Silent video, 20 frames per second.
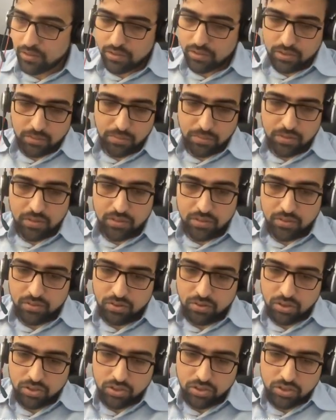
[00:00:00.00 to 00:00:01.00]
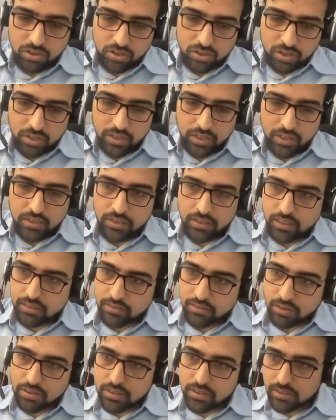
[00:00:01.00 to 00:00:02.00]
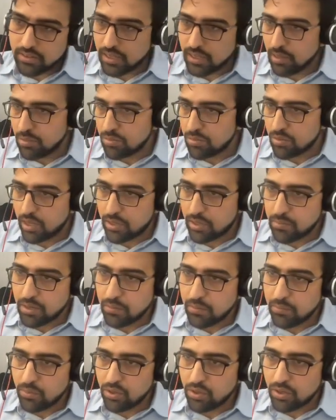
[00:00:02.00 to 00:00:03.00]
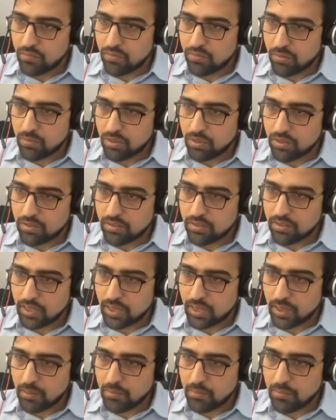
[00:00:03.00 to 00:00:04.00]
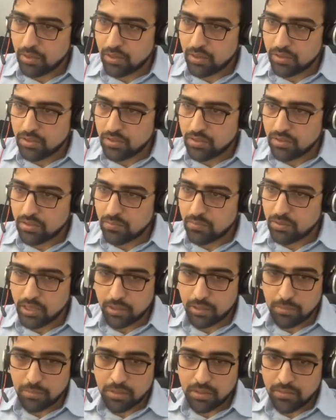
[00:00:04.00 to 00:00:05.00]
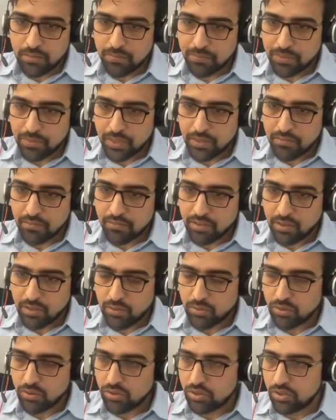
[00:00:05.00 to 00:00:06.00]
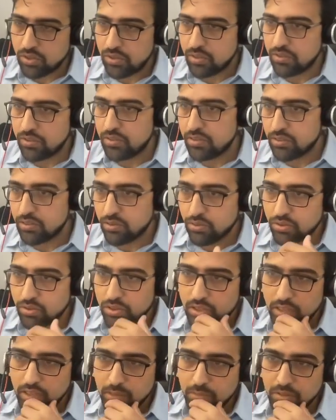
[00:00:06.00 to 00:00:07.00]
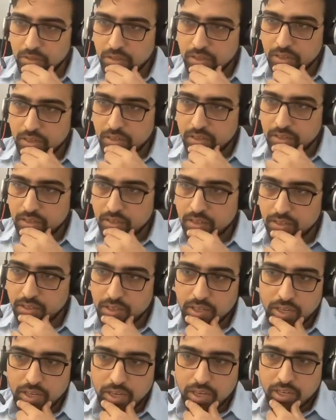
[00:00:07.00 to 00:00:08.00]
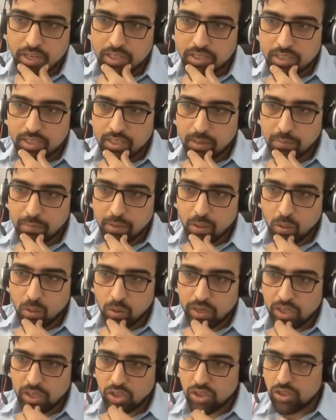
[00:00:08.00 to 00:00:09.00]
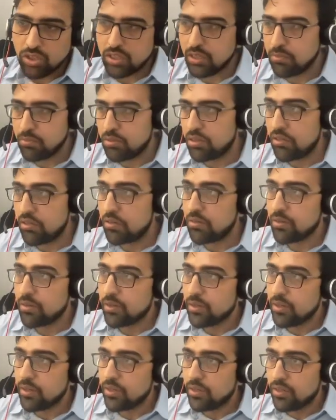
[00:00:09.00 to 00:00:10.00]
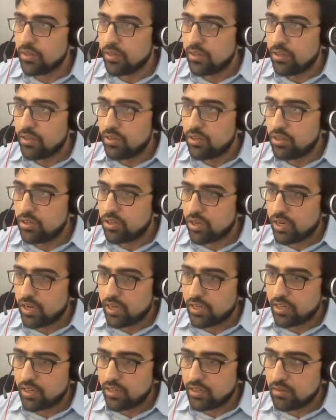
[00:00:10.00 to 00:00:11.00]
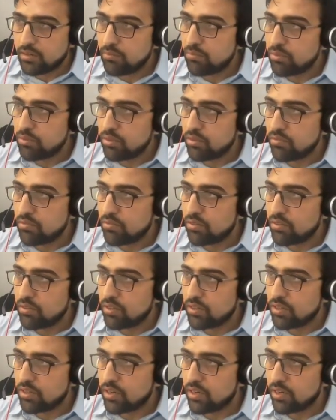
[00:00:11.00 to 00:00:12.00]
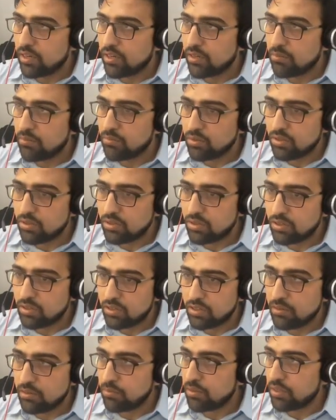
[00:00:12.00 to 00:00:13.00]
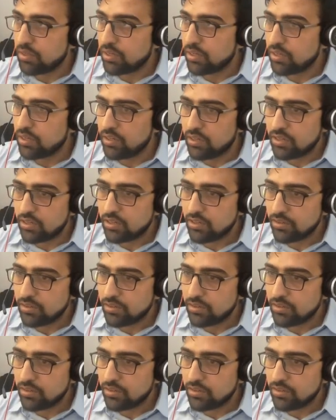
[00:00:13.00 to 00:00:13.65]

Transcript: Recipient is Roger. Again, these all these names are being pulled up from the same system table that we used, sys user table and the CMN location table. Tracking number. What is our tracking number? Let me get it.